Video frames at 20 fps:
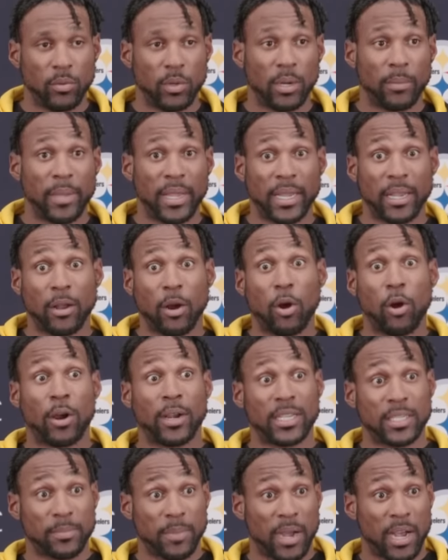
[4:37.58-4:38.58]
You want to make it
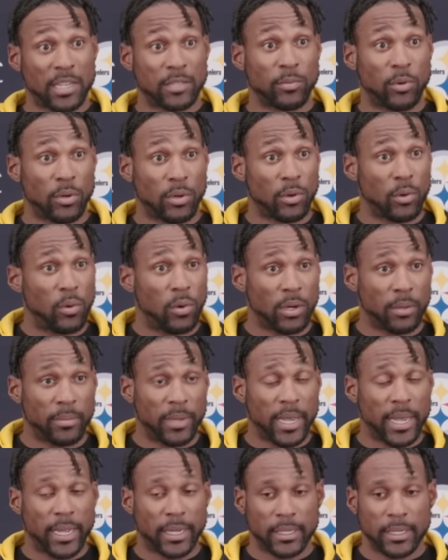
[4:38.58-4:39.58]
hard as possible on a
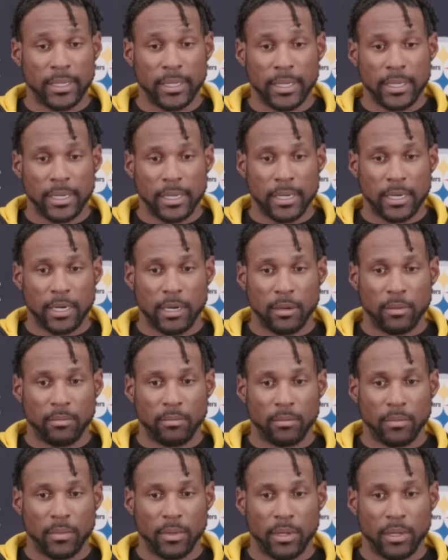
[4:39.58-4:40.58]
quarterback
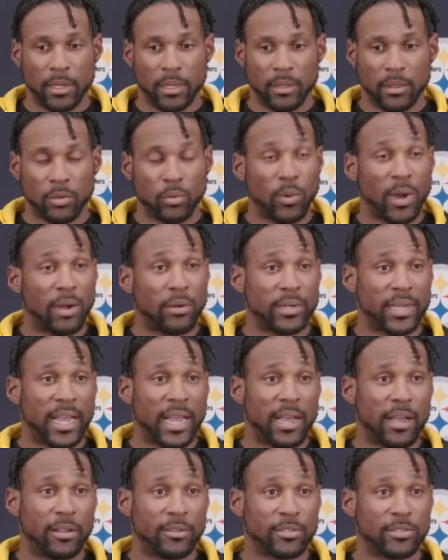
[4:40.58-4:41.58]
um, throughout
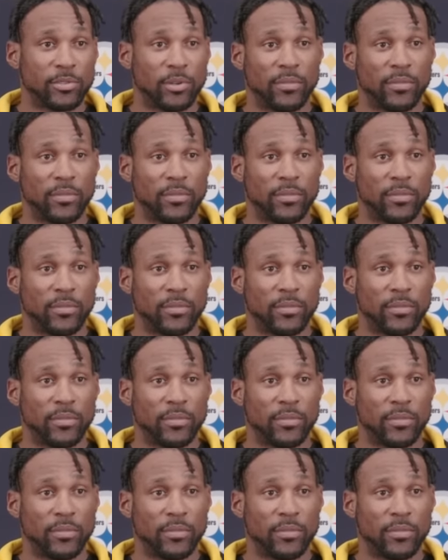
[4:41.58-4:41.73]
down.